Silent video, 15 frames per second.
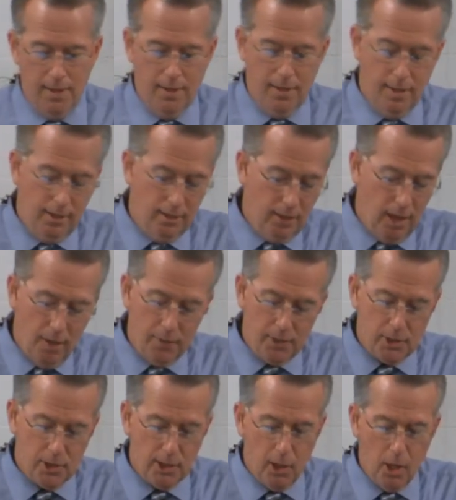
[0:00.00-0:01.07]
Uh,
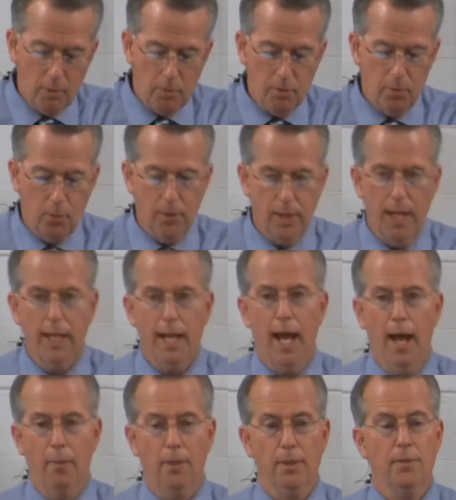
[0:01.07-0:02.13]
obviously, long before that
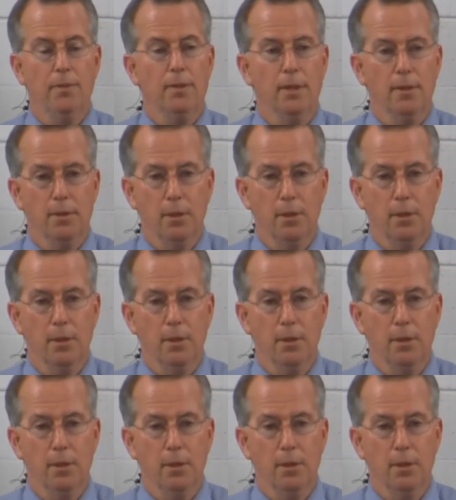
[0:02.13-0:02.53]
happened, uh,